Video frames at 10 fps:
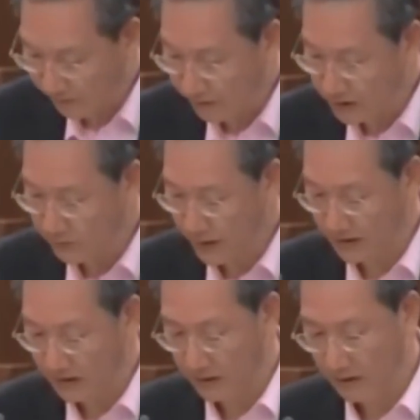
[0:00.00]
the first
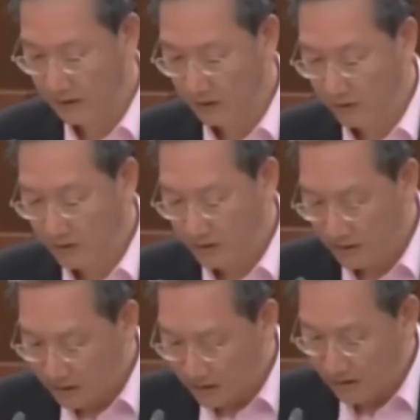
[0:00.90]
place
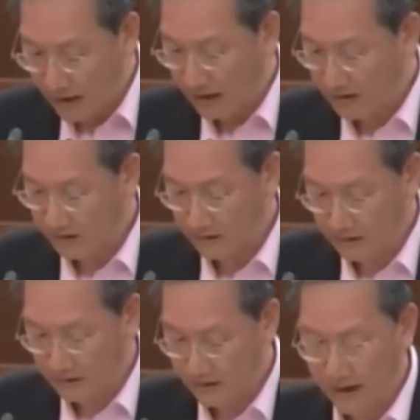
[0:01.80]
last year.
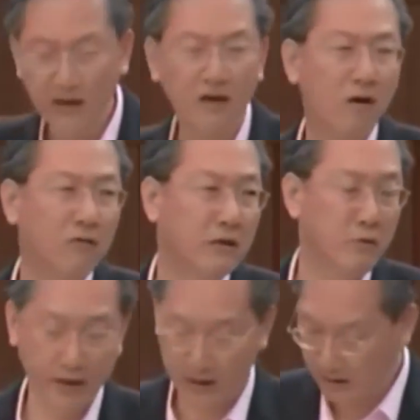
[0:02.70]
And along the
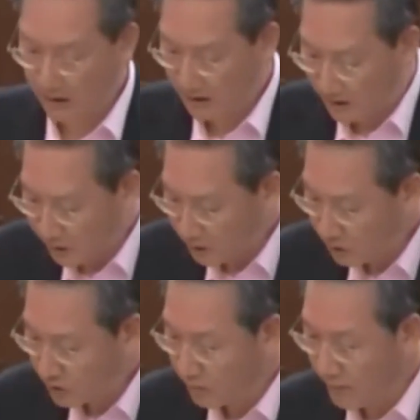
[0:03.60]
way, he also
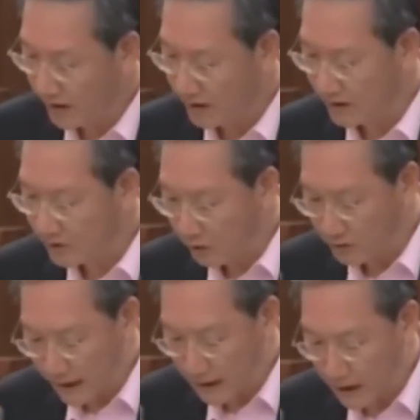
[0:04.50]
took part in the
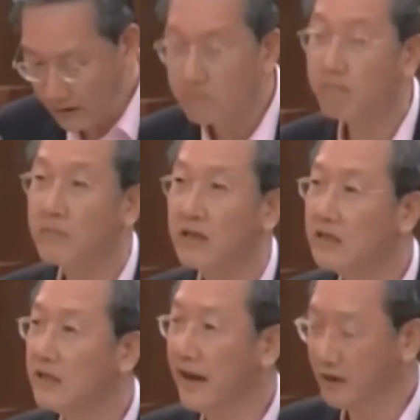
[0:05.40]
Dongyang Cup
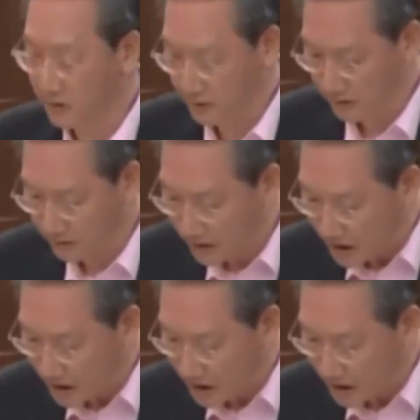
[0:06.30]
International